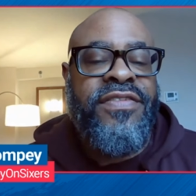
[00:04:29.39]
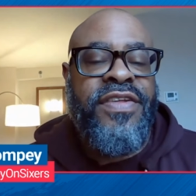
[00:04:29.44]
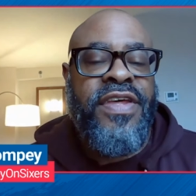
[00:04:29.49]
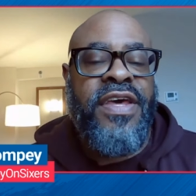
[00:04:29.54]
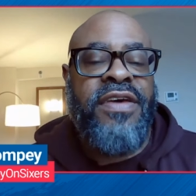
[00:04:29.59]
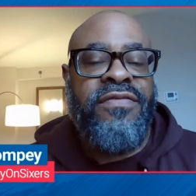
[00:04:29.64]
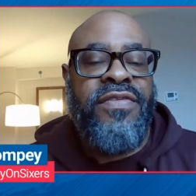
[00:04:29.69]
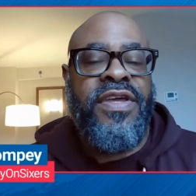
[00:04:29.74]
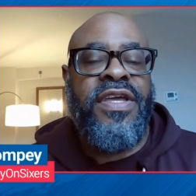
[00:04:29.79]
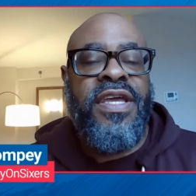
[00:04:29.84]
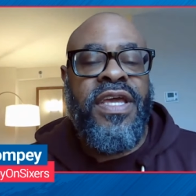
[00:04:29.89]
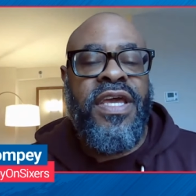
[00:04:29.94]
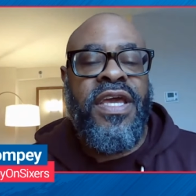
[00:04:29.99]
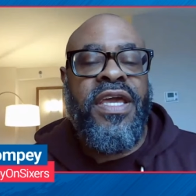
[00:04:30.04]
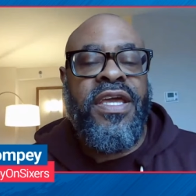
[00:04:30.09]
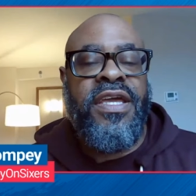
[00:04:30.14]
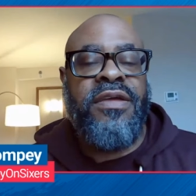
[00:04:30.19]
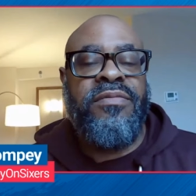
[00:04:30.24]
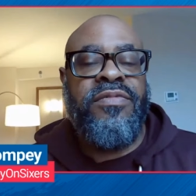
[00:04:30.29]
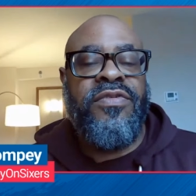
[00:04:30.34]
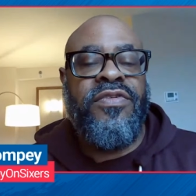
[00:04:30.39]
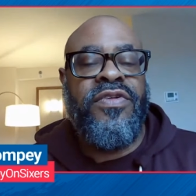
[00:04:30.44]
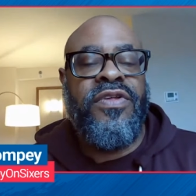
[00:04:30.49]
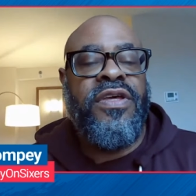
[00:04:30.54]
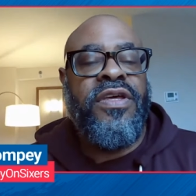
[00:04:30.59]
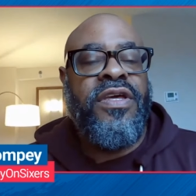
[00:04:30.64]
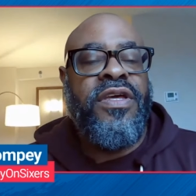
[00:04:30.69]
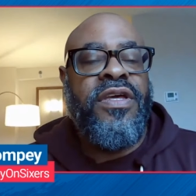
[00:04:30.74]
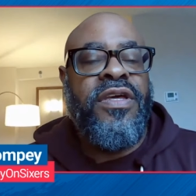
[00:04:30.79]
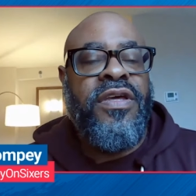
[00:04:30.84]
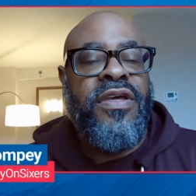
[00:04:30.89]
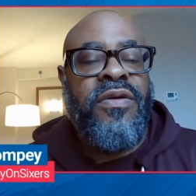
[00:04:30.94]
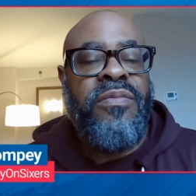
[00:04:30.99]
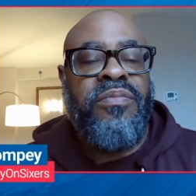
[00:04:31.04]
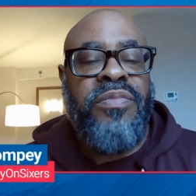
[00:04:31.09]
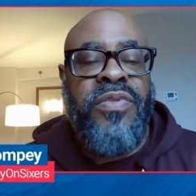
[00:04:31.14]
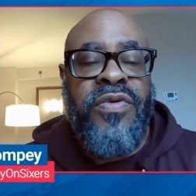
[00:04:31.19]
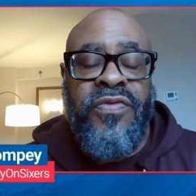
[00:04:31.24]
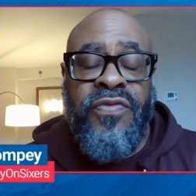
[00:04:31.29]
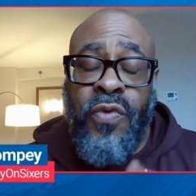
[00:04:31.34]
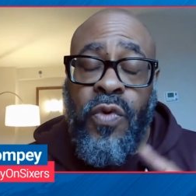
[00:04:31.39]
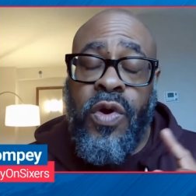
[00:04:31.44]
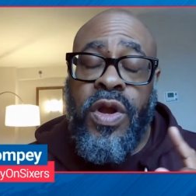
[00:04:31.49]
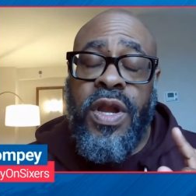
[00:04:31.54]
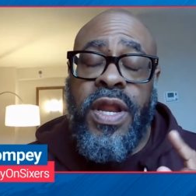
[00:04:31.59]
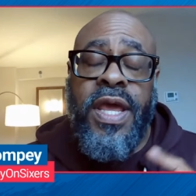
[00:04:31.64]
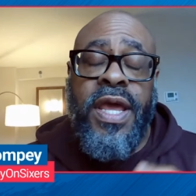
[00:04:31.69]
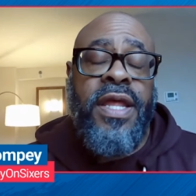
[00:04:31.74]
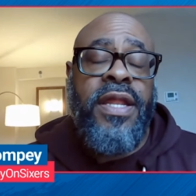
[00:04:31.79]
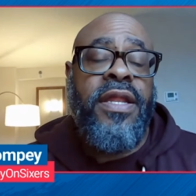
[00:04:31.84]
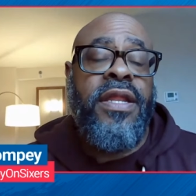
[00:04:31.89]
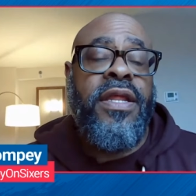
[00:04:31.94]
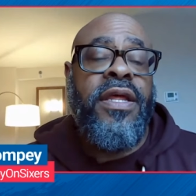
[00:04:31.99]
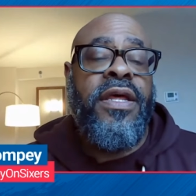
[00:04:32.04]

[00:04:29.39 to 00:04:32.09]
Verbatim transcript: seven games before that,